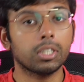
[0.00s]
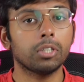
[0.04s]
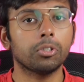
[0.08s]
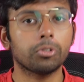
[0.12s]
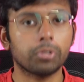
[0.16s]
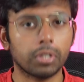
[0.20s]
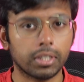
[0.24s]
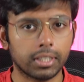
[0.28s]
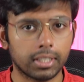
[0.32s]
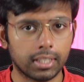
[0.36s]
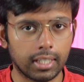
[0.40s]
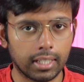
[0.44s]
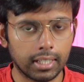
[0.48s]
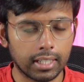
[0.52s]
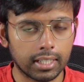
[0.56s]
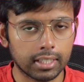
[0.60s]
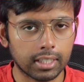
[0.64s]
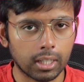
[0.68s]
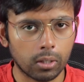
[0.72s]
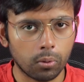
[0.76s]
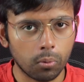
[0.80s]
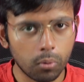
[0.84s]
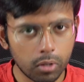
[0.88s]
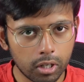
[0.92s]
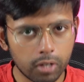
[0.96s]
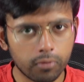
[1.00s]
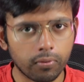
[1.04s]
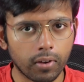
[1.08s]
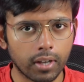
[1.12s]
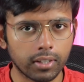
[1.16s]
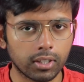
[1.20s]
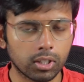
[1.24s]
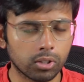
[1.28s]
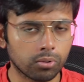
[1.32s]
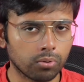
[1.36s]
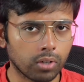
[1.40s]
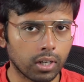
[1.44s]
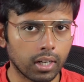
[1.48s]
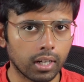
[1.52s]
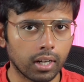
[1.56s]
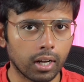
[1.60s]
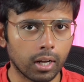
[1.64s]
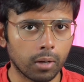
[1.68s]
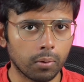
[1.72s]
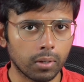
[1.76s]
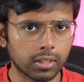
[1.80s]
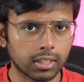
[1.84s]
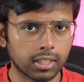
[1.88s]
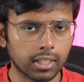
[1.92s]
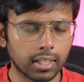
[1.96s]
interesting is that all devices running
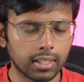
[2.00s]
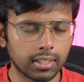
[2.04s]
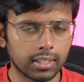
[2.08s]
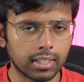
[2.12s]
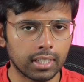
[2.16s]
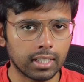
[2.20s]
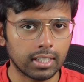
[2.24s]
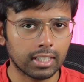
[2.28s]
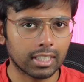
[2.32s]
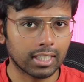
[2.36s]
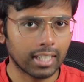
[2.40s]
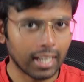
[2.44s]
iOS 19s